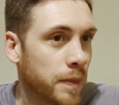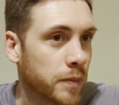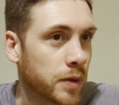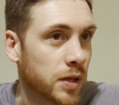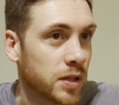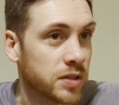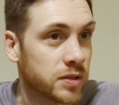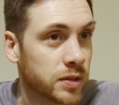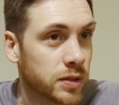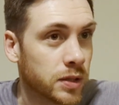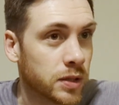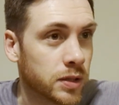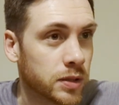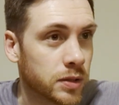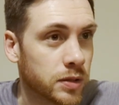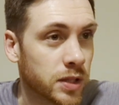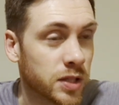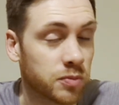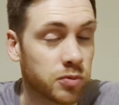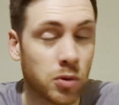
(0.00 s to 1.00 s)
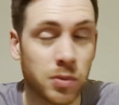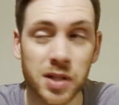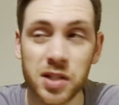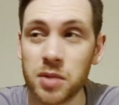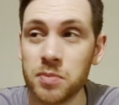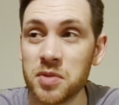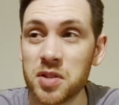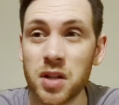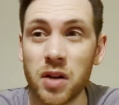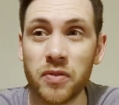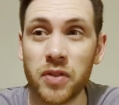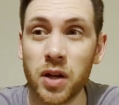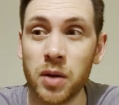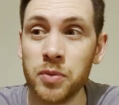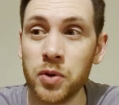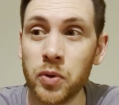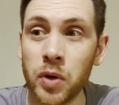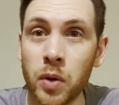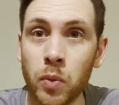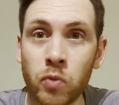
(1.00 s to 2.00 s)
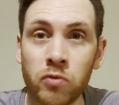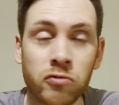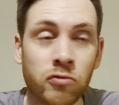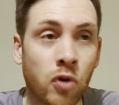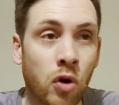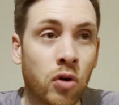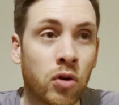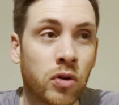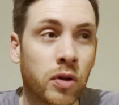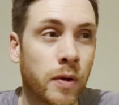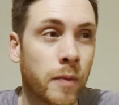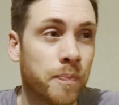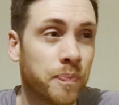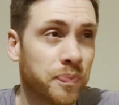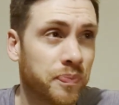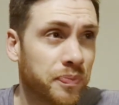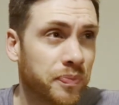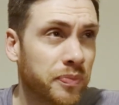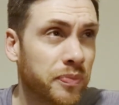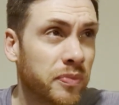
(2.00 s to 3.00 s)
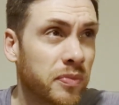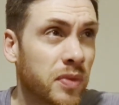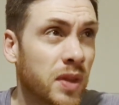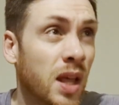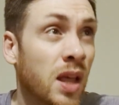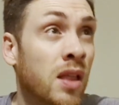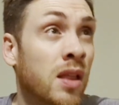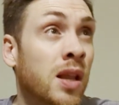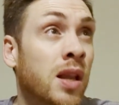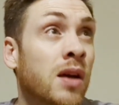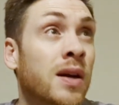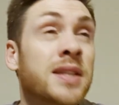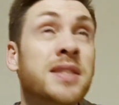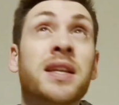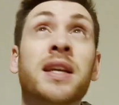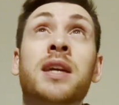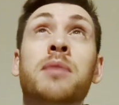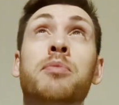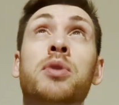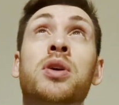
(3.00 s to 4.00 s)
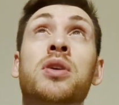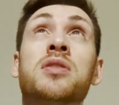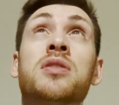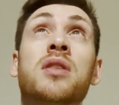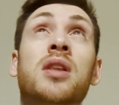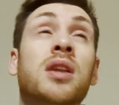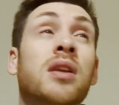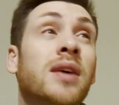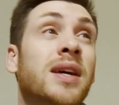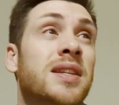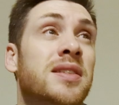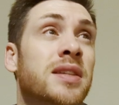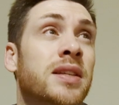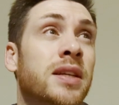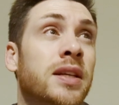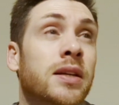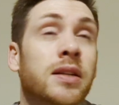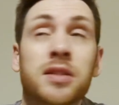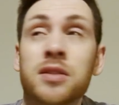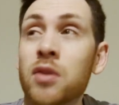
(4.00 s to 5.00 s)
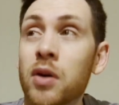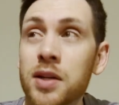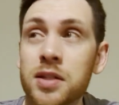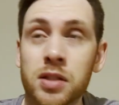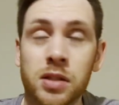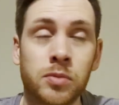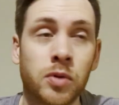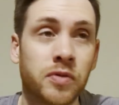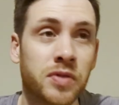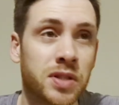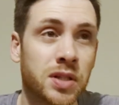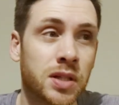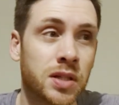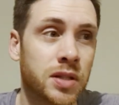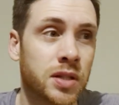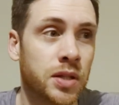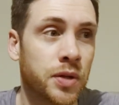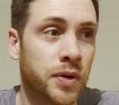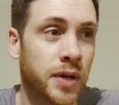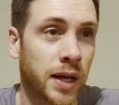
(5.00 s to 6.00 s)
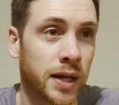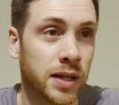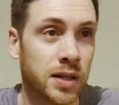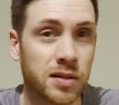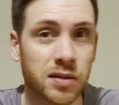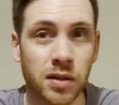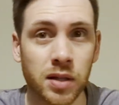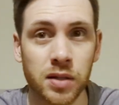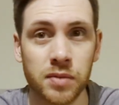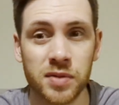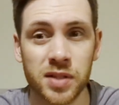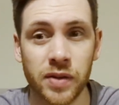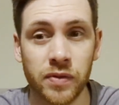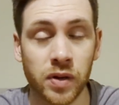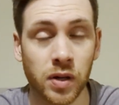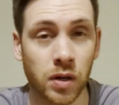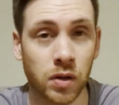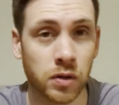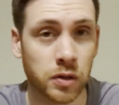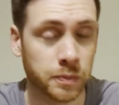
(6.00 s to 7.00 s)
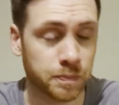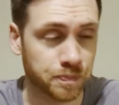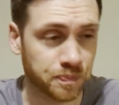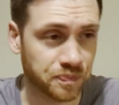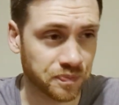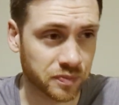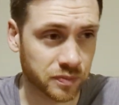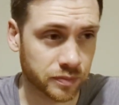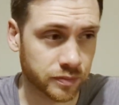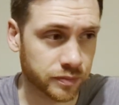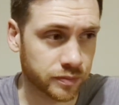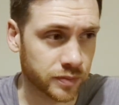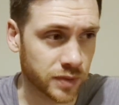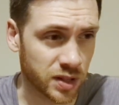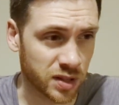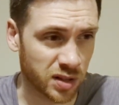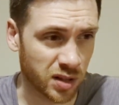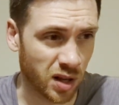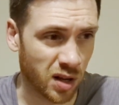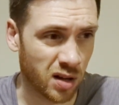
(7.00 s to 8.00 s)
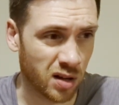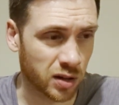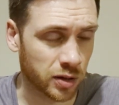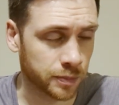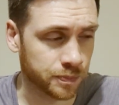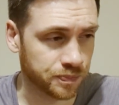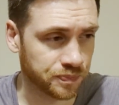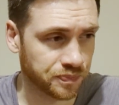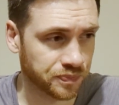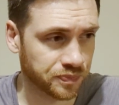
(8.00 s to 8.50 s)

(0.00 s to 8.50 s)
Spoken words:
Because there's probably some stuff that I'm doing wrong. The lighting, because of the lights in here, it's nighttime, obviously it's the UK, it's like 7 o'clock, it's dark.